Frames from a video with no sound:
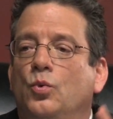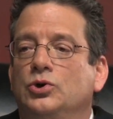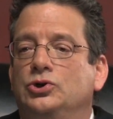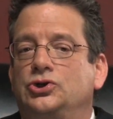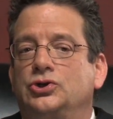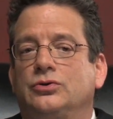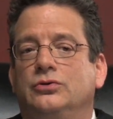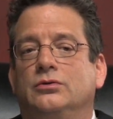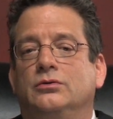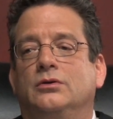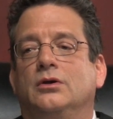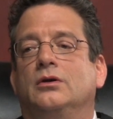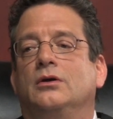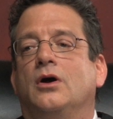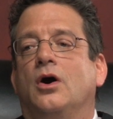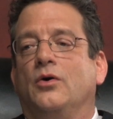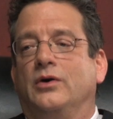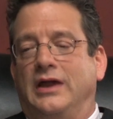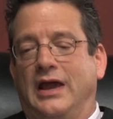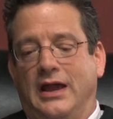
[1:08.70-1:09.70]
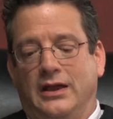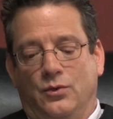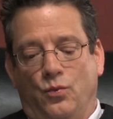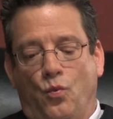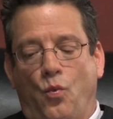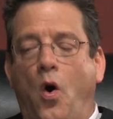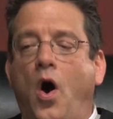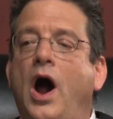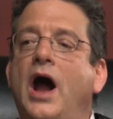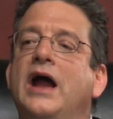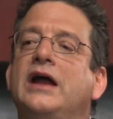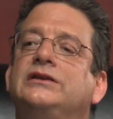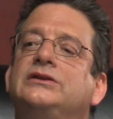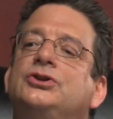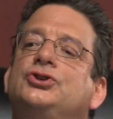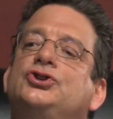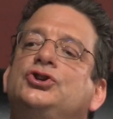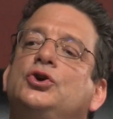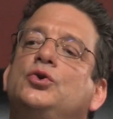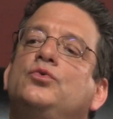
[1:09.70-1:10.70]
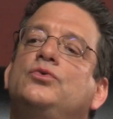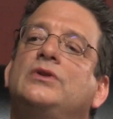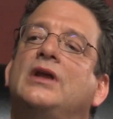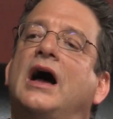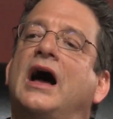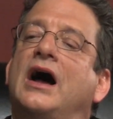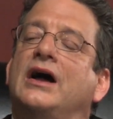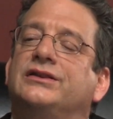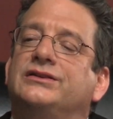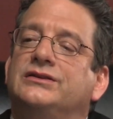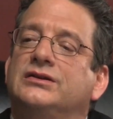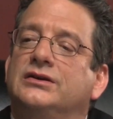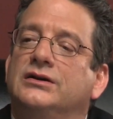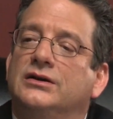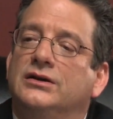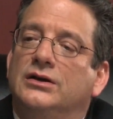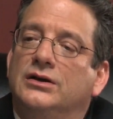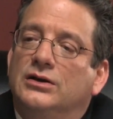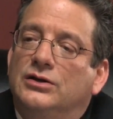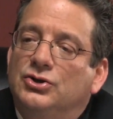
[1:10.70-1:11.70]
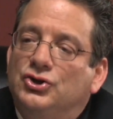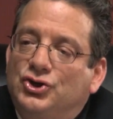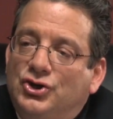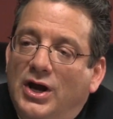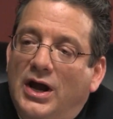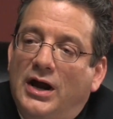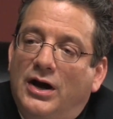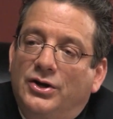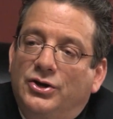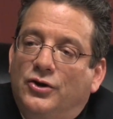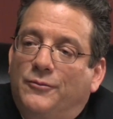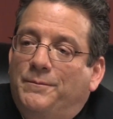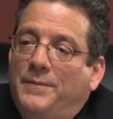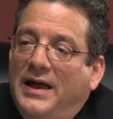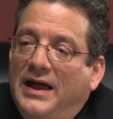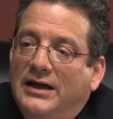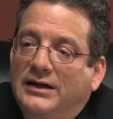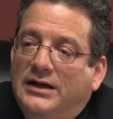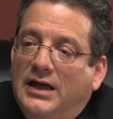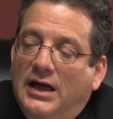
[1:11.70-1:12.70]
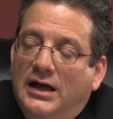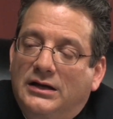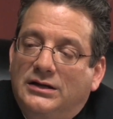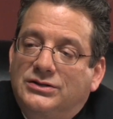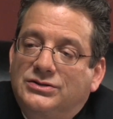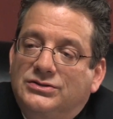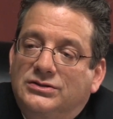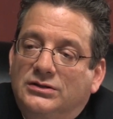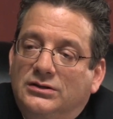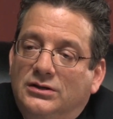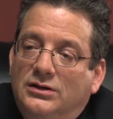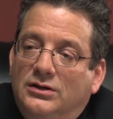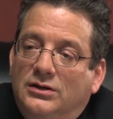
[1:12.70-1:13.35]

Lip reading: Would you? Okay, why did you not share your pancakes?